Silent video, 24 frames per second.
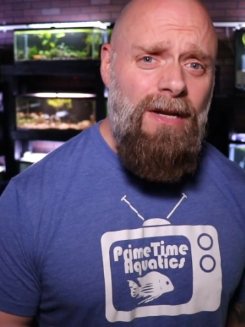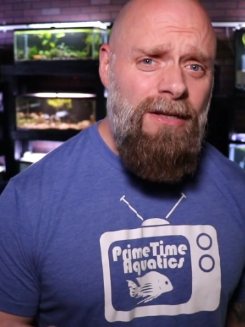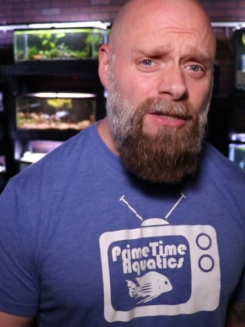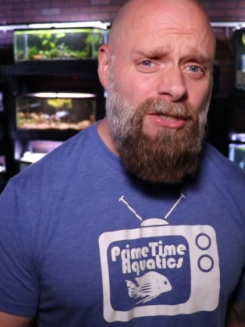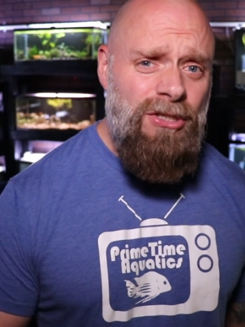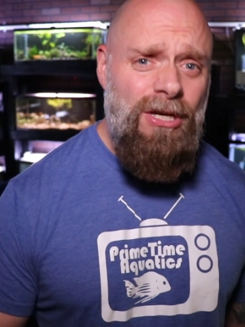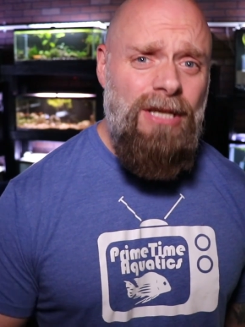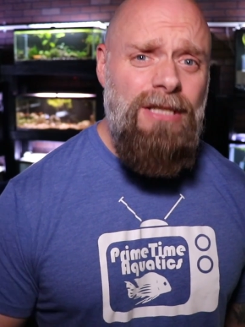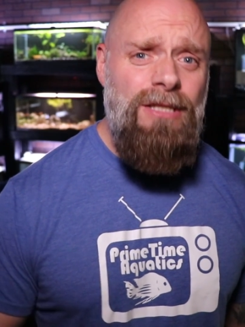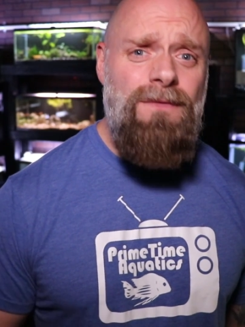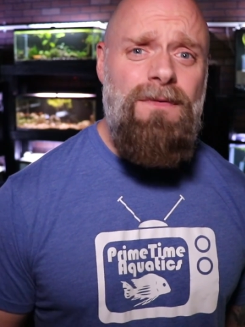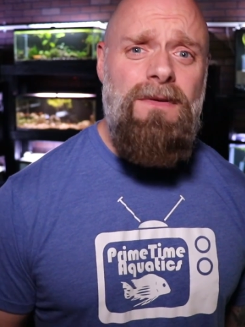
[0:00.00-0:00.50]

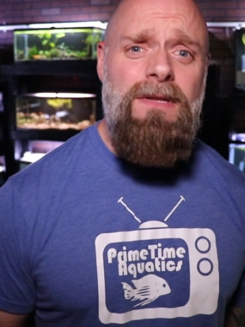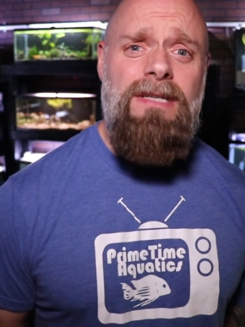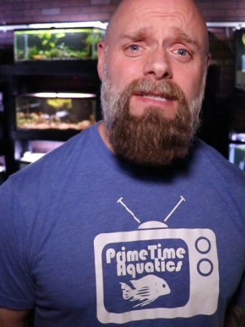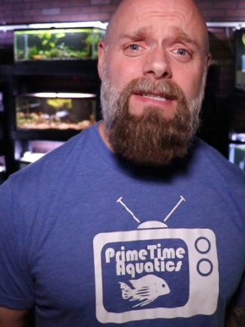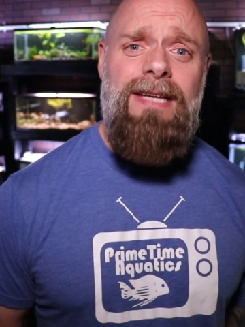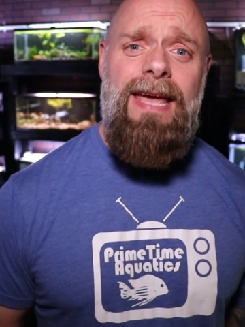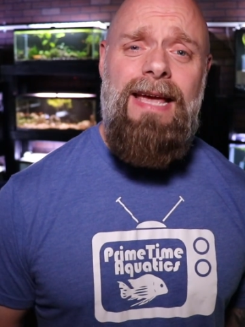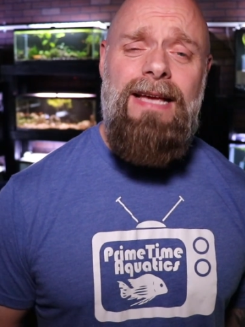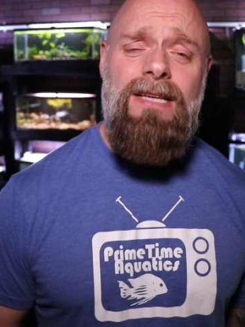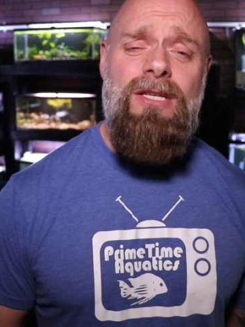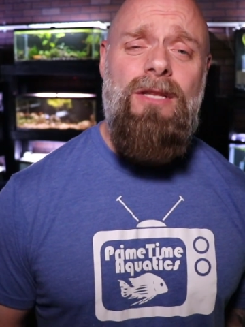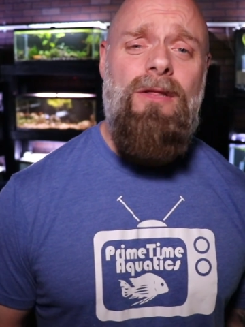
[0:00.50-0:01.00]
just for the
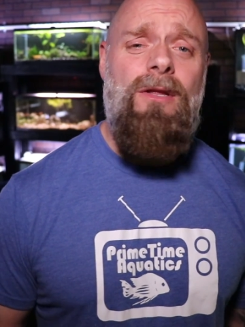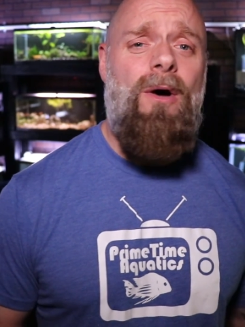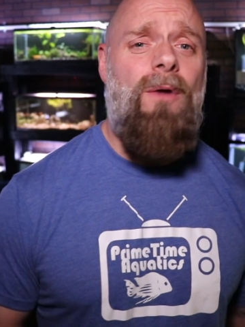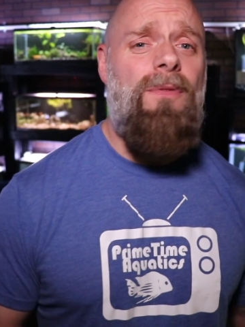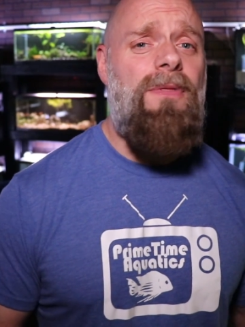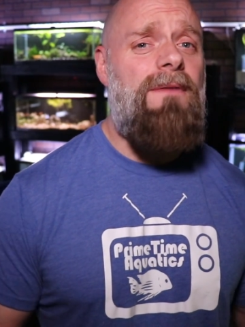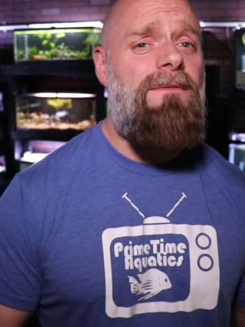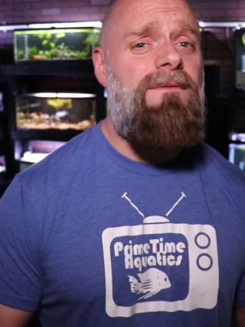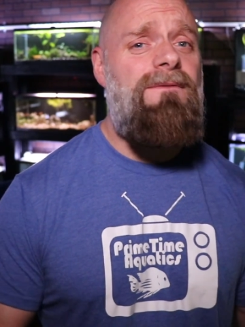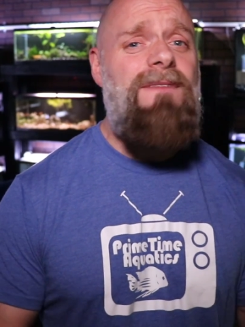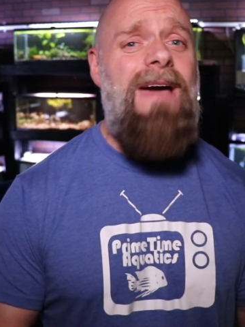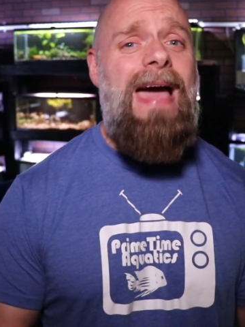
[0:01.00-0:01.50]
tanks alone,
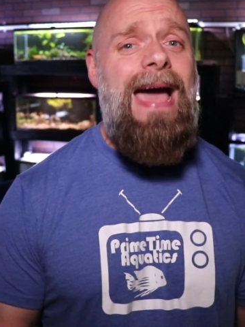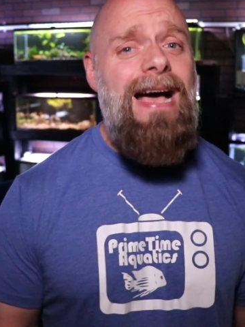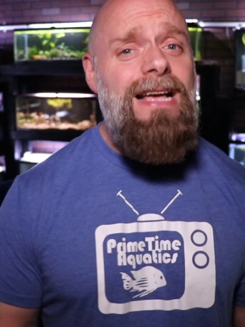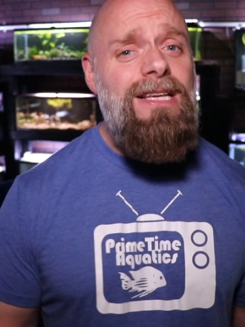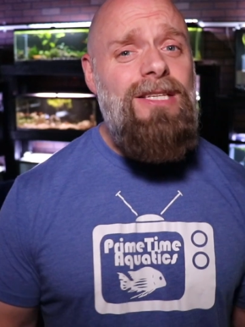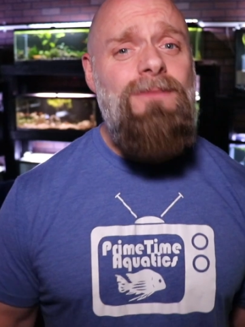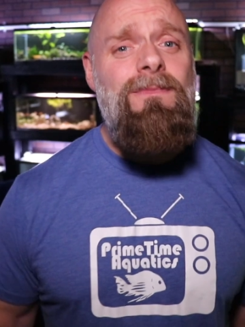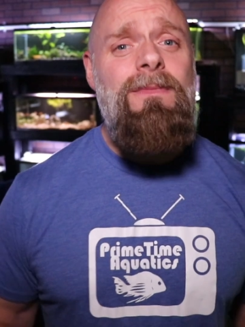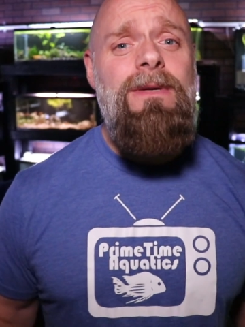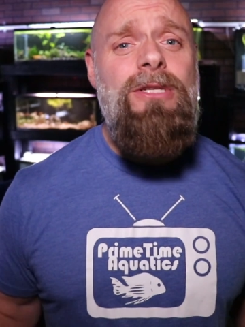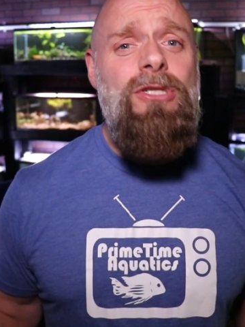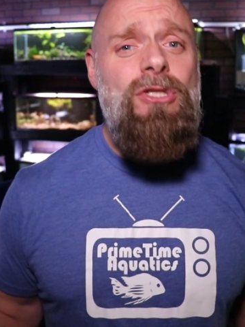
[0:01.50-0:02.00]
the
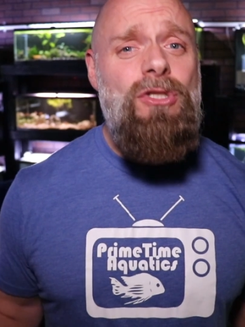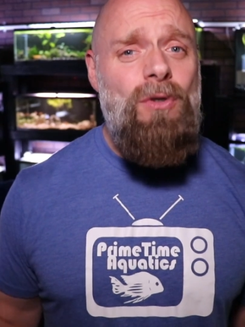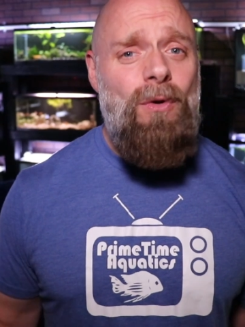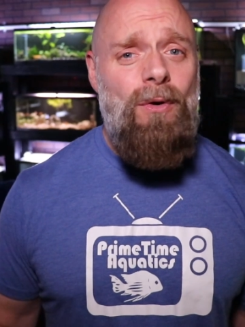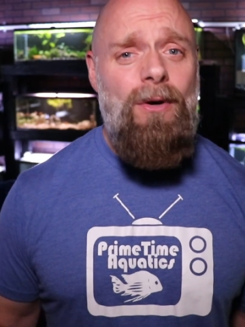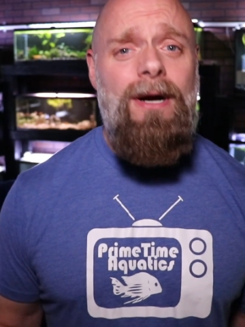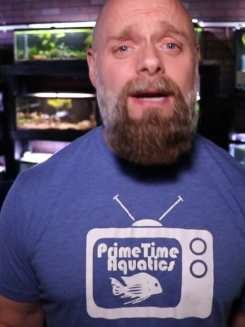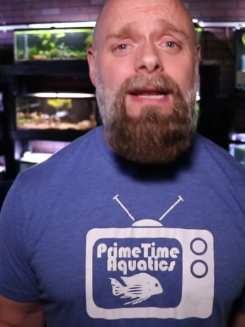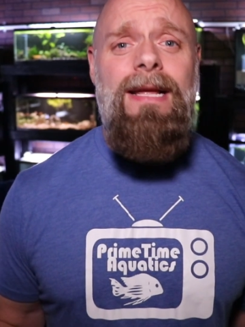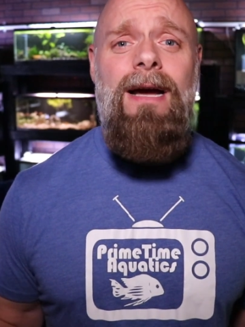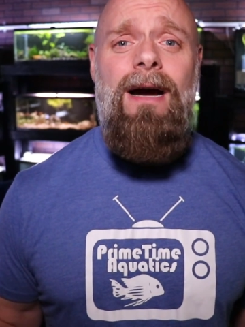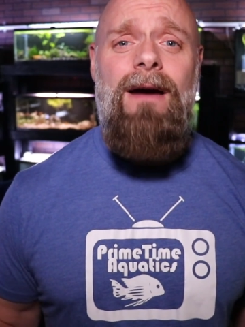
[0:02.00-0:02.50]
vast
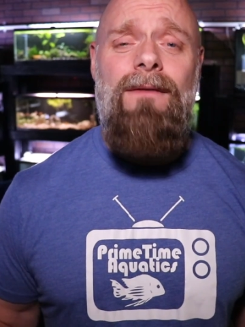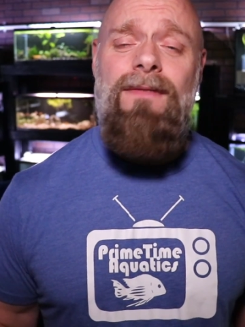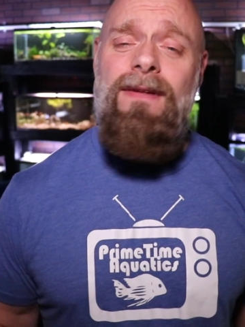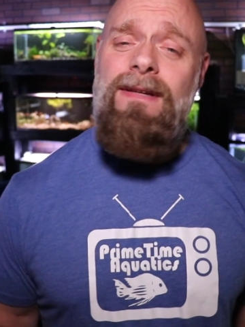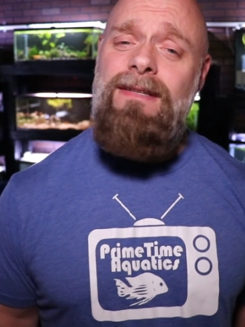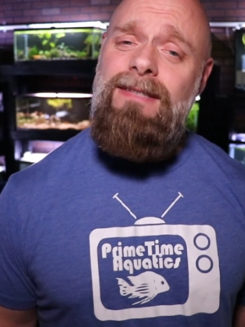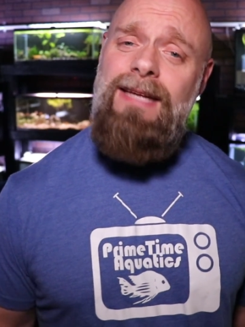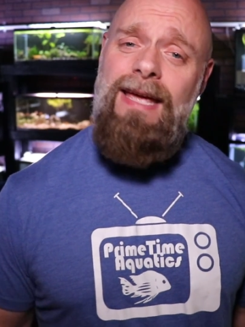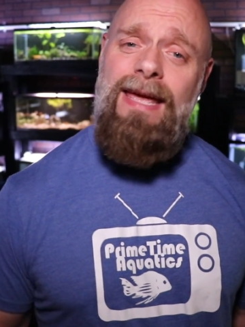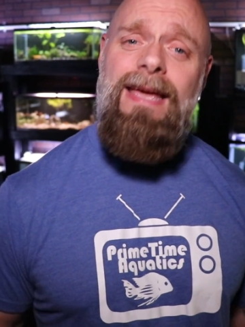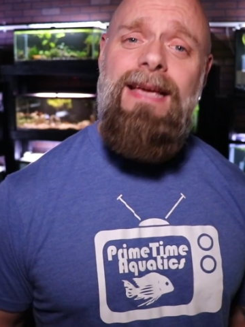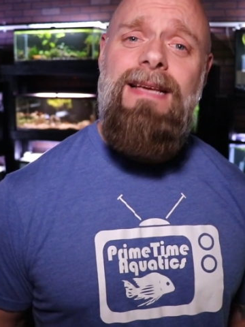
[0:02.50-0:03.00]
majority of the
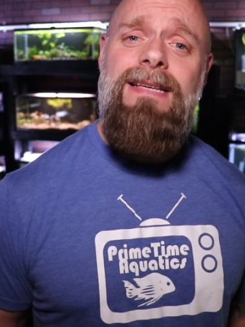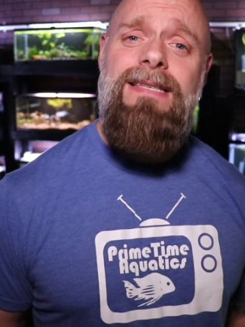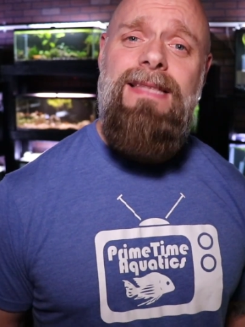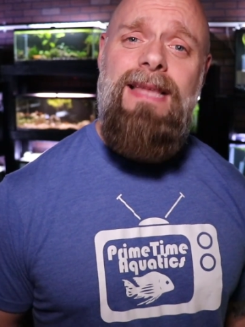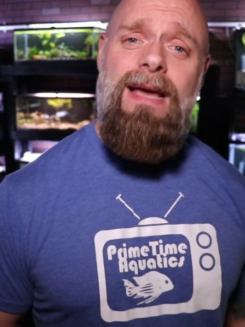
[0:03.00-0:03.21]
tanks